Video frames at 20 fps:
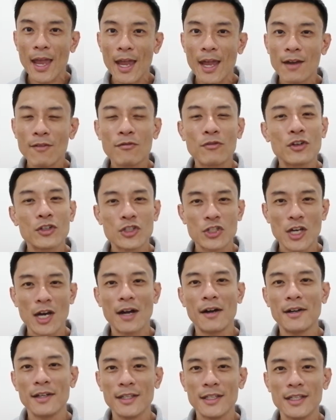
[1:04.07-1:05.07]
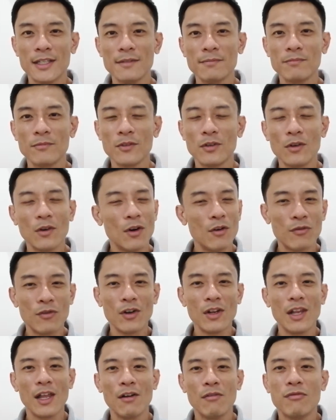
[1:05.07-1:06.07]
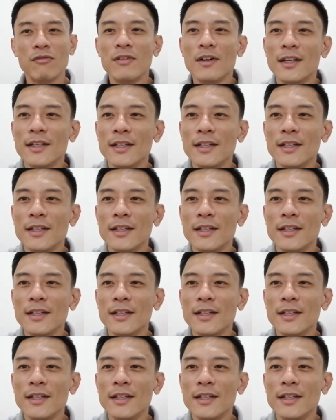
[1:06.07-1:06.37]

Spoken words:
and for charity or for love.